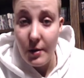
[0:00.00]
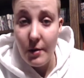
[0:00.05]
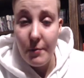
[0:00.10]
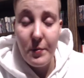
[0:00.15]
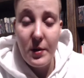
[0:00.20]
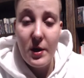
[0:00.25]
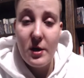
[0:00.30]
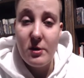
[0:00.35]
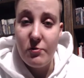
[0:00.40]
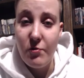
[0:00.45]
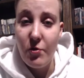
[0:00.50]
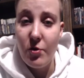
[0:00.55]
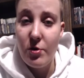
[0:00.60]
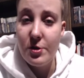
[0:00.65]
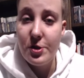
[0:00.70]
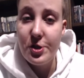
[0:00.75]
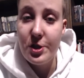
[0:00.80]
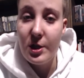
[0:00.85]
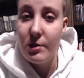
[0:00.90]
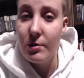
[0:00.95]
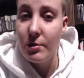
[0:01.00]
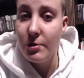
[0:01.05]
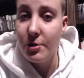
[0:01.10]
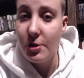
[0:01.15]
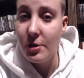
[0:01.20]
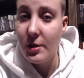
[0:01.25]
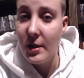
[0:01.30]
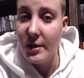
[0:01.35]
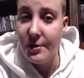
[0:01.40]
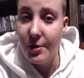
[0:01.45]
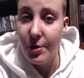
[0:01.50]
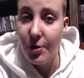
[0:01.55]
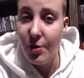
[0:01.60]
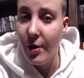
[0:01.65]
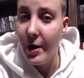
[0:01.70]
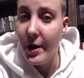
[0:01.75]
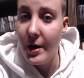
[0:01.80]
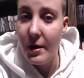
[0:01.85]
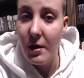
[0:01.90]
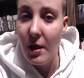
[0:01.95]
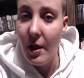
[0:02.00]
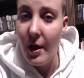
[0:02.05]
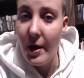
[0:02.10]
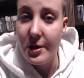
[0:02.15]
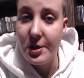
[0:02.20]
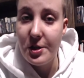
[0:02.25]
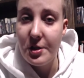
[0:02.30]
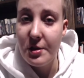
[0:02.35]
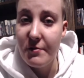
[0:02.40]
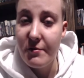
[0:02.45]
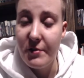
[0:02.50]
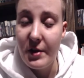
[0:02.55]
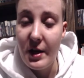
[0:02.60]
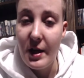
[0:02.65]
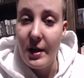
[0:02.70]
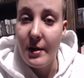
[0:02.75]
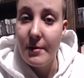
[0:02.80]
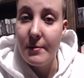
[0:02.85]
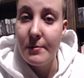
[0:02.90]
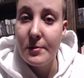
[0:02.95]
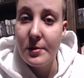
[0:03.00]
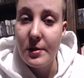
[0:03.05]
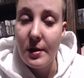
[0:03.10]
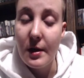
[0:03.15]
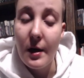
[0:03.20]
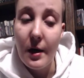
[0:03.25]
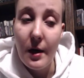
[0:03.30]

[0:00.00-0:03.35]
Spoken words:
The PS4 in general just has a great collection of games,